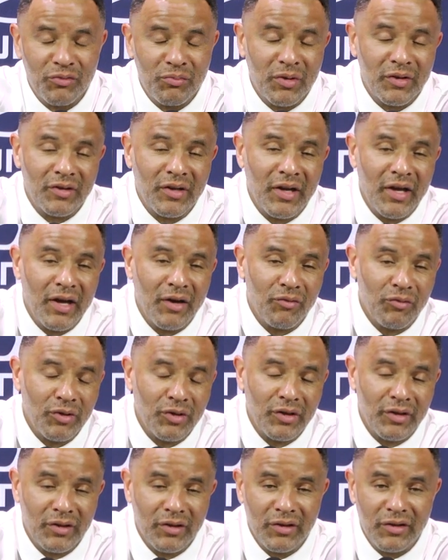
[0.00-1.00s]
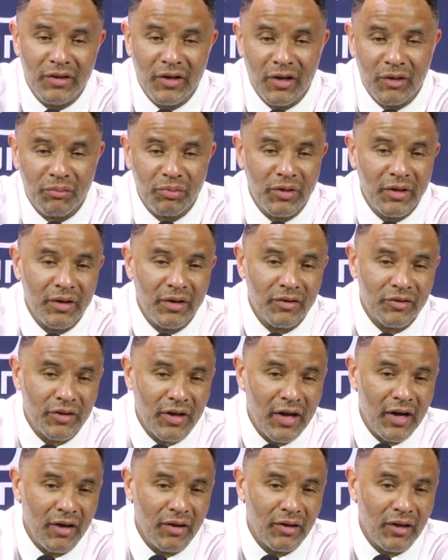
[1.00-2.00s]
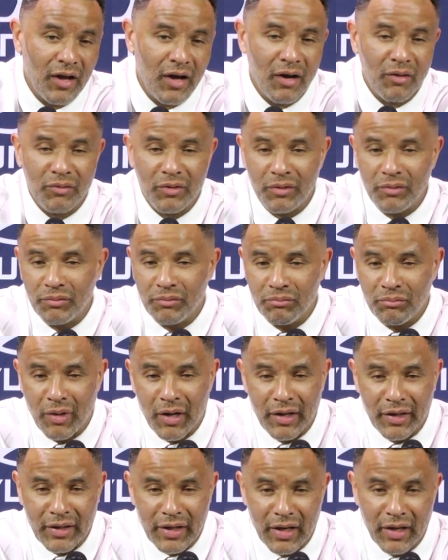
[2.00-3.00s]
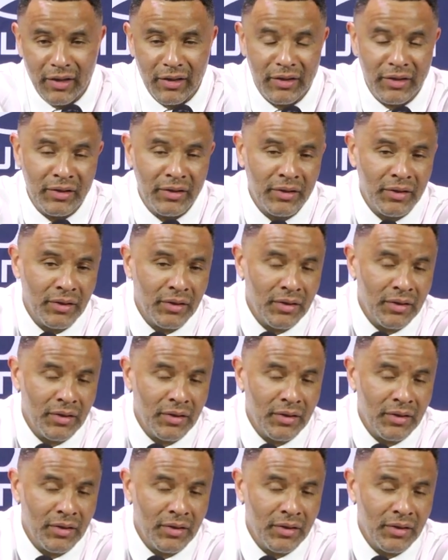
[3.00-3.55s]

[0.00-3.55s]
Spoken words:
but they had really good young players, Kyle Lowry, Mike Conley,